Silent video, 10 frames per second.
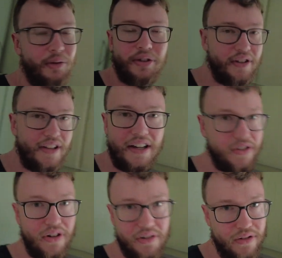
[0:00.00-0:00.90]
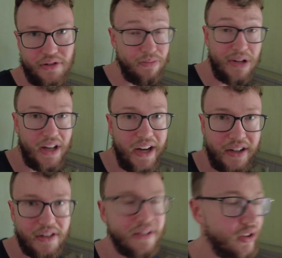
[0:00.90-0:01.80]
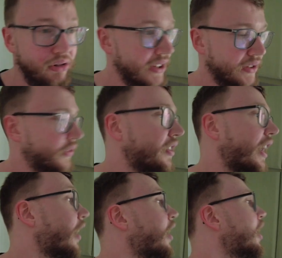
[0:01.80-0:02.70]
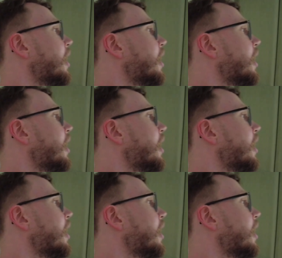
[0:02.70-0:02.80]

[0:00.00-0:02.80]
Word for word: idea what the day is going to be like the rest of the day,